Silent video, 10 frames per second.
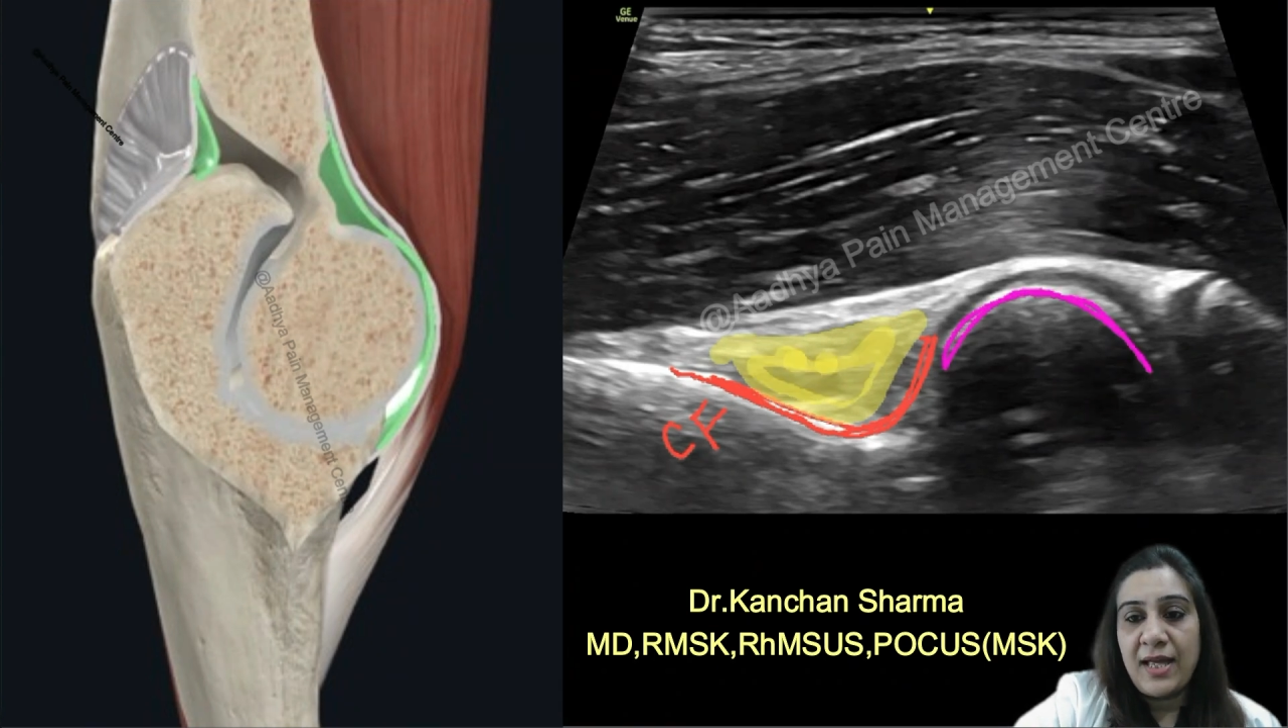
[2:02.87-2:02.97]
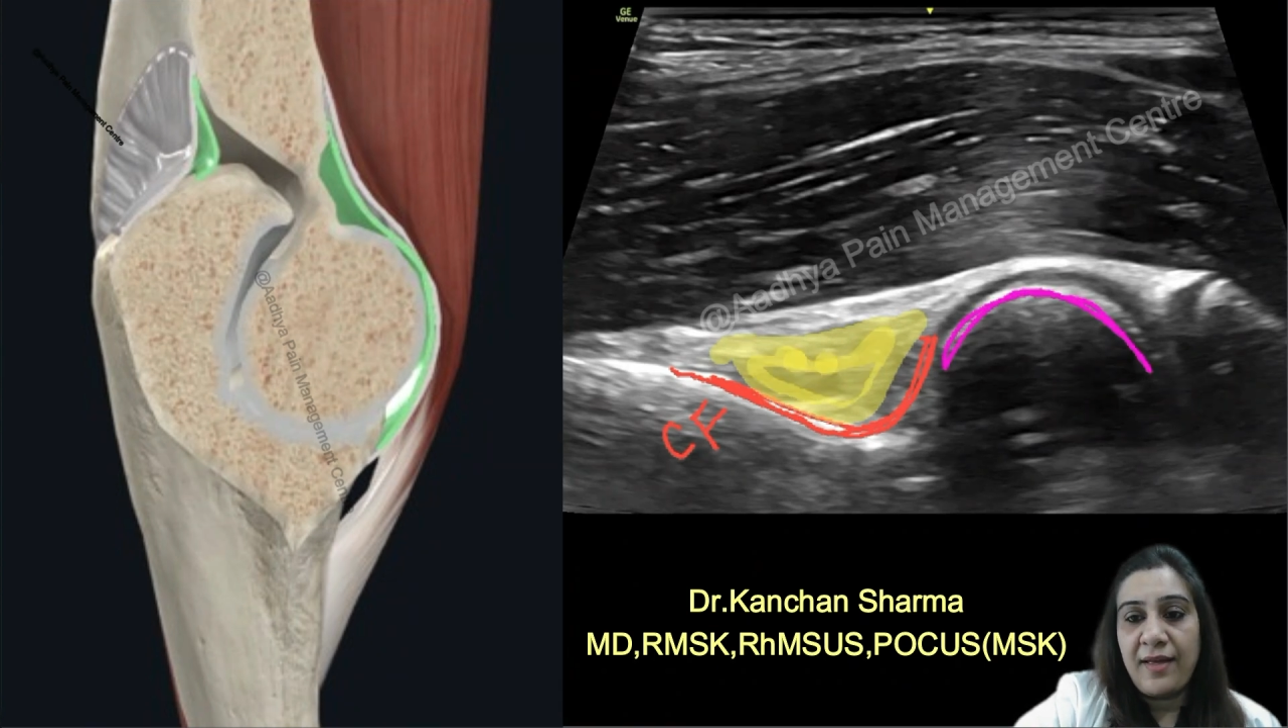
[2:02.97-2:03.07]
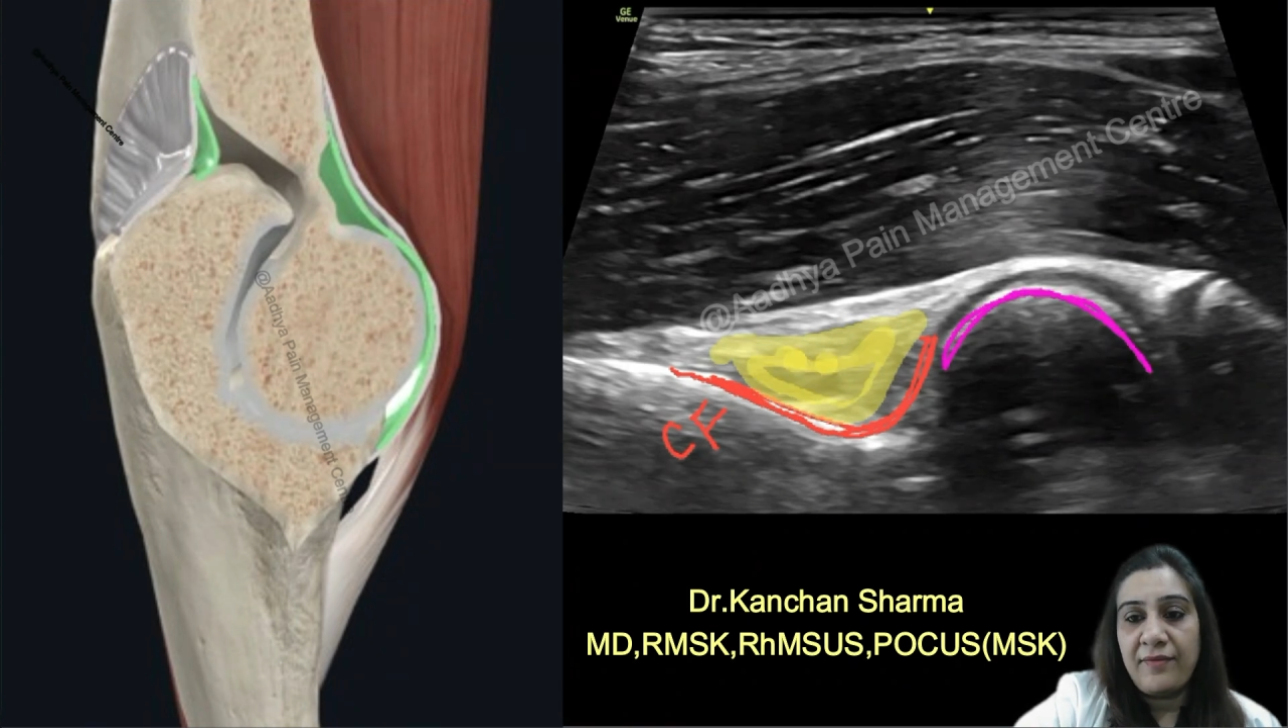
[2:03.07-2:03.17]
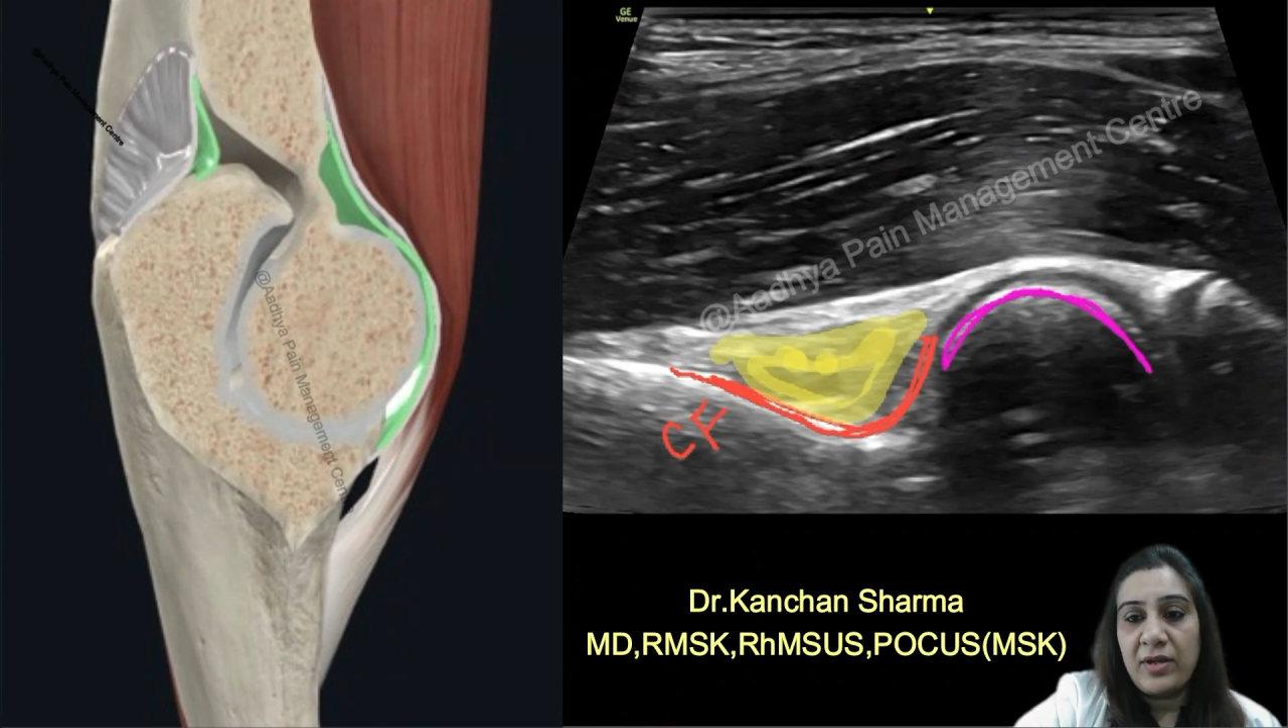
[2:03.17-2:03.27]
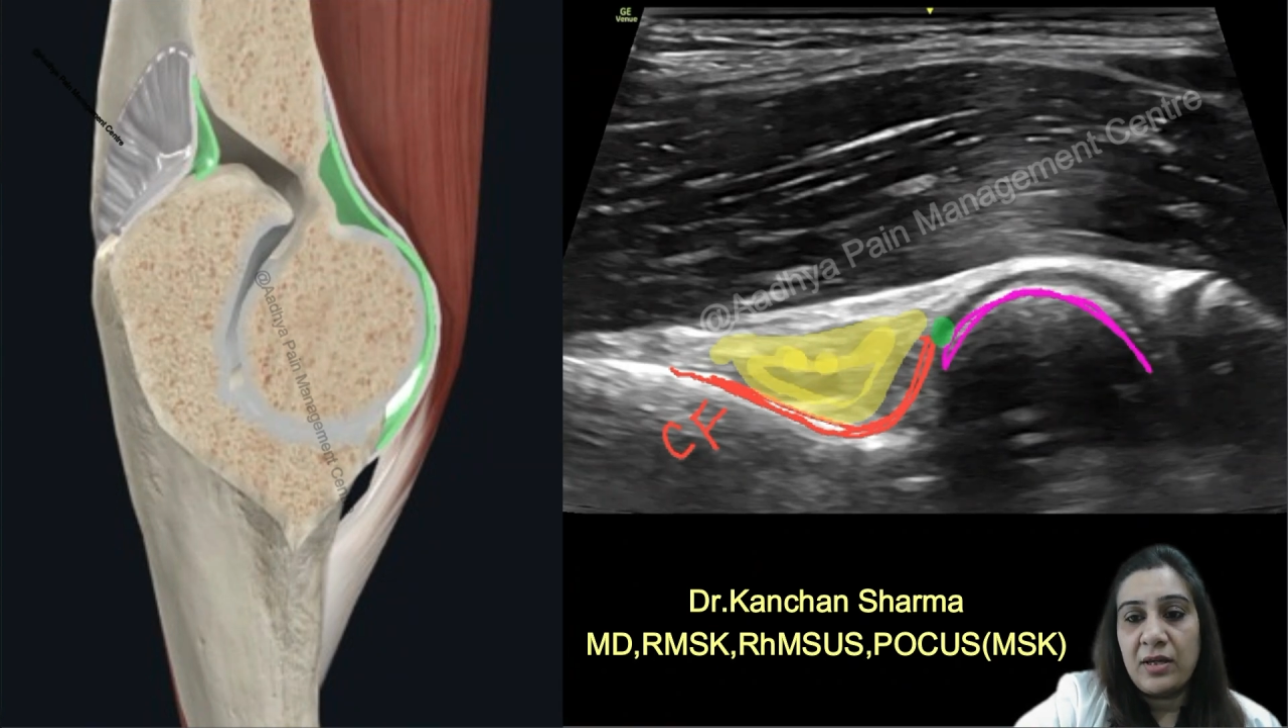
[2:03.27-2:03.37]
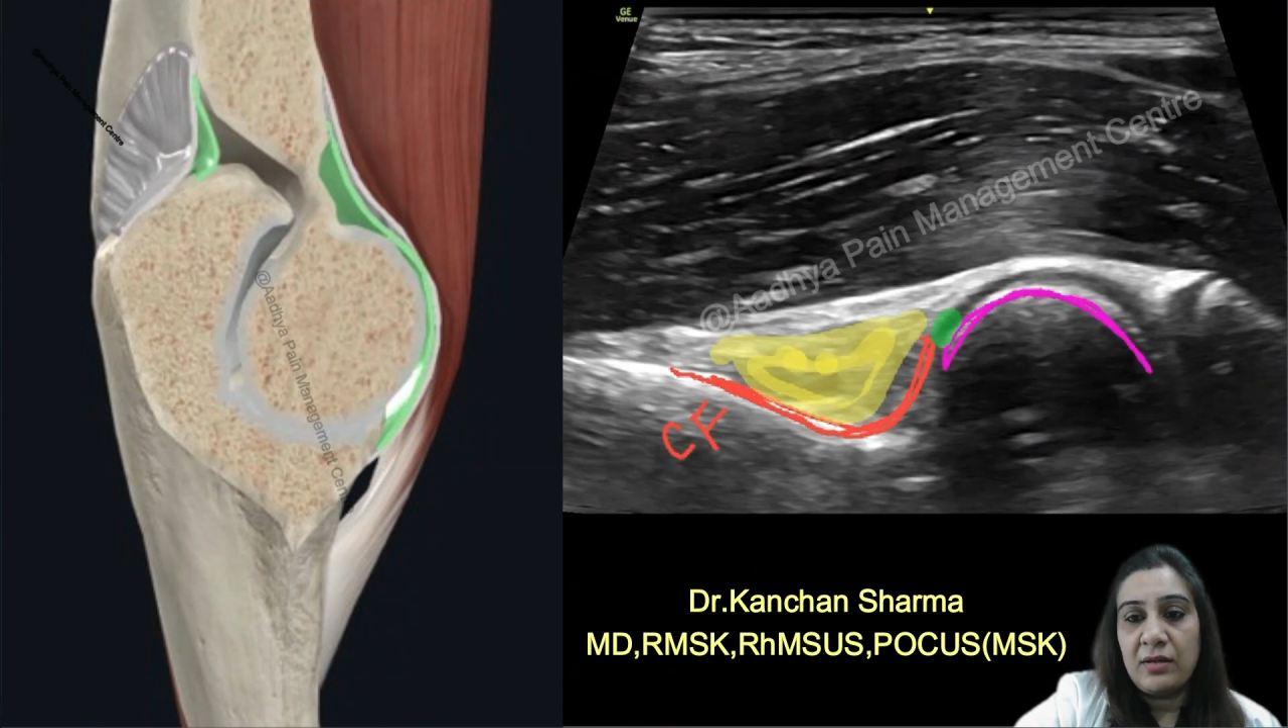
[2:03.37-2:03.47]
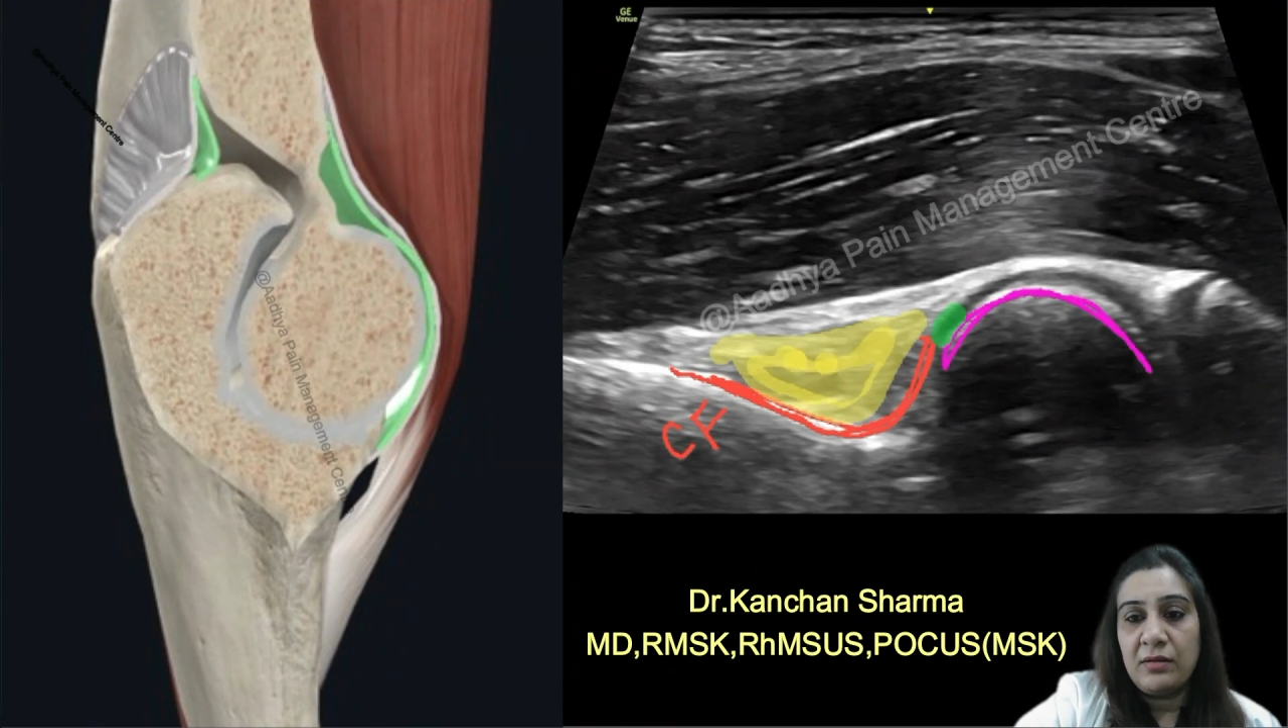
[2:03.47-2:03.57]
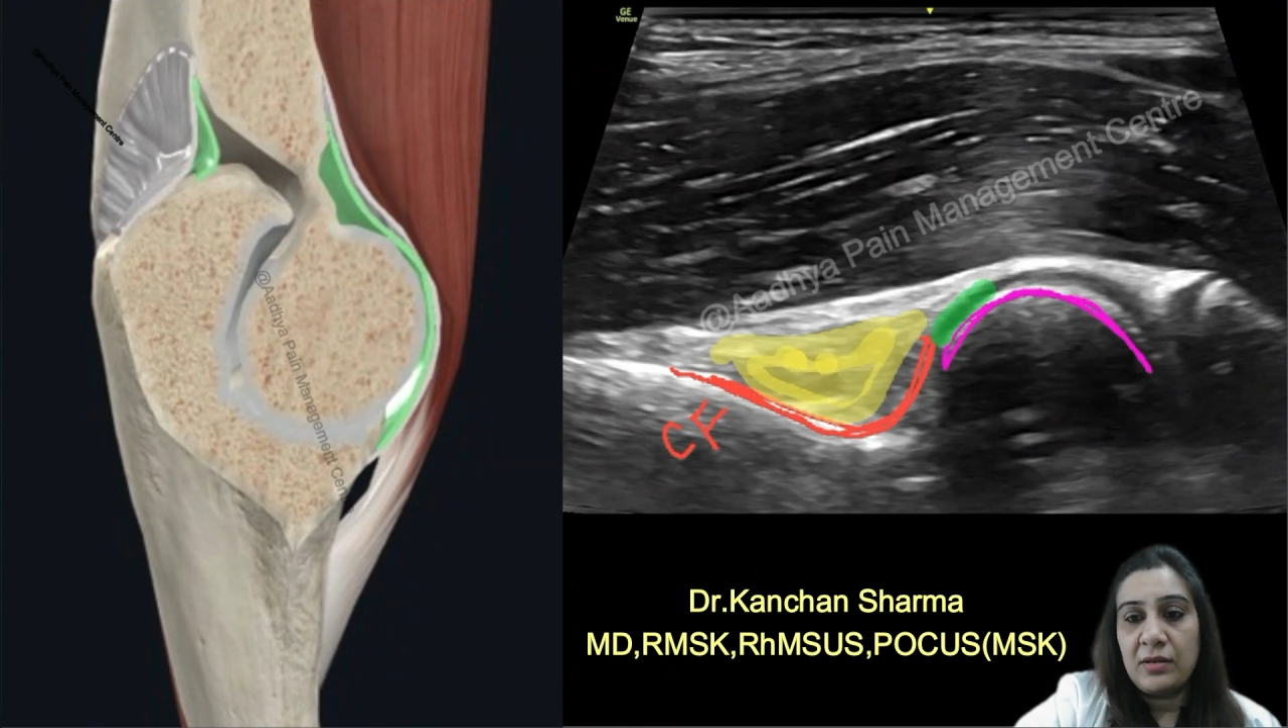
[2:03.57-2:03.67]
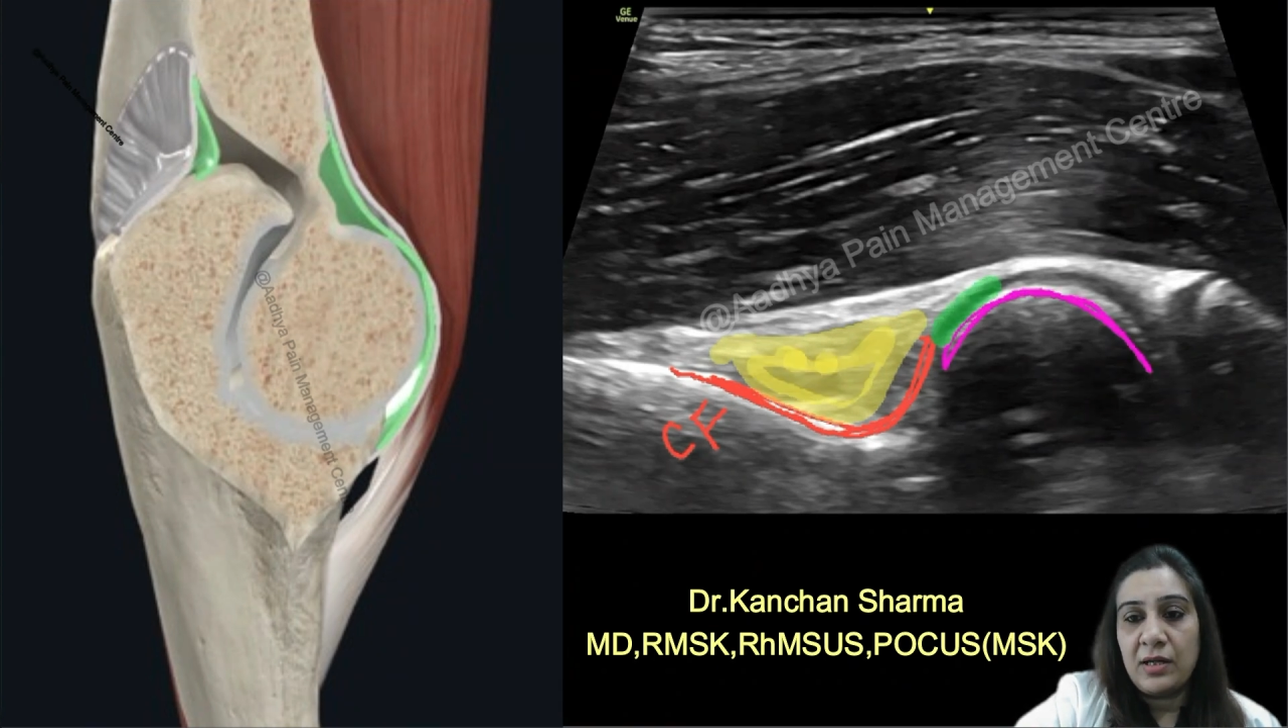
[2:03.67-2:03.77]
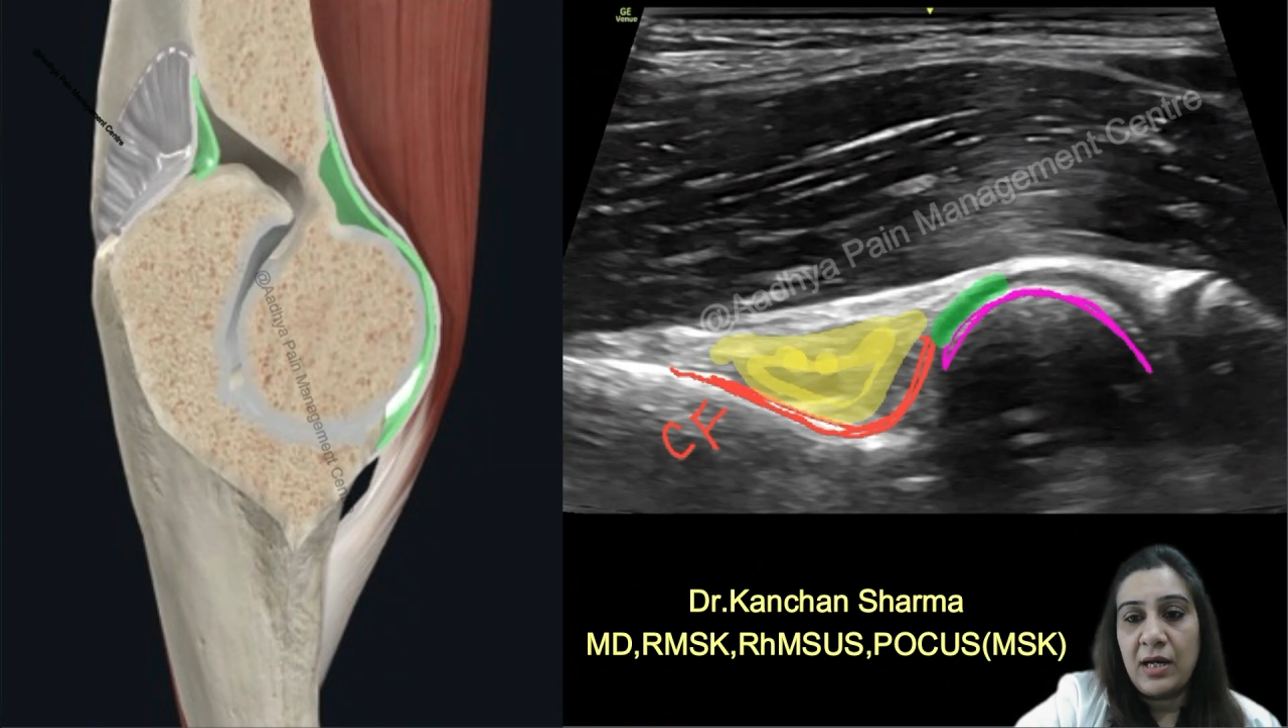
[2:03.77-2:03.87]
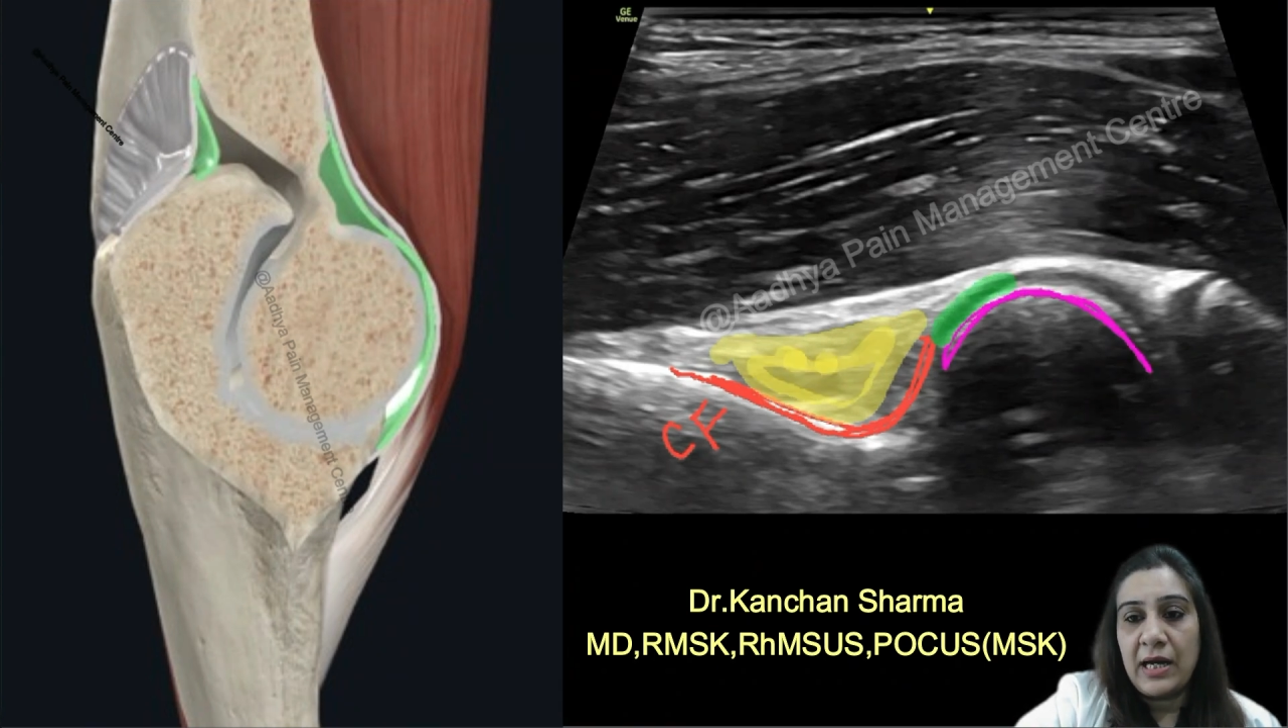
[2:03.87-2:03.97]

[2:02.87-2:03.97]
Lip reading: having the